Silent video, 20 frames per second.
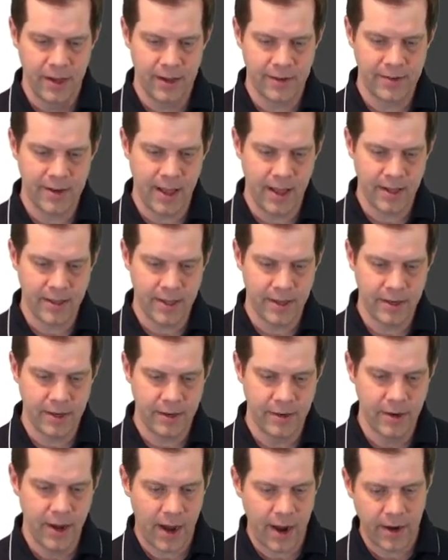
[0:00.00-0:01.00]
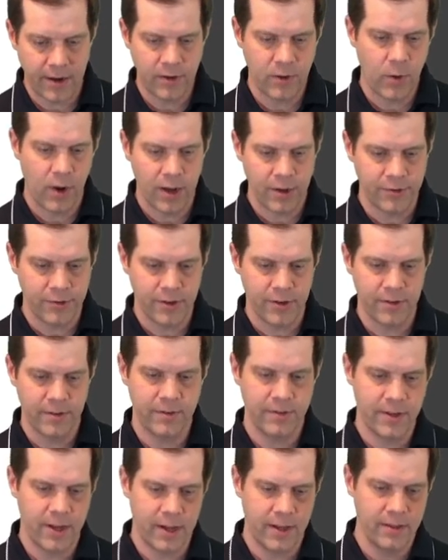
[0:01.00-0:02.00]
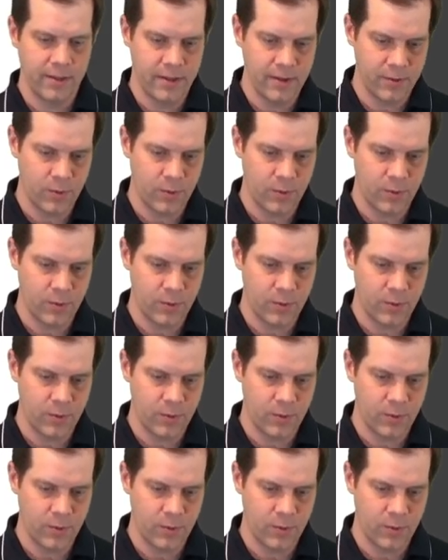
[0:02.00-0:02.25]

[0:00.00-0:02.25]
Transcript: It's not like they did nine questions on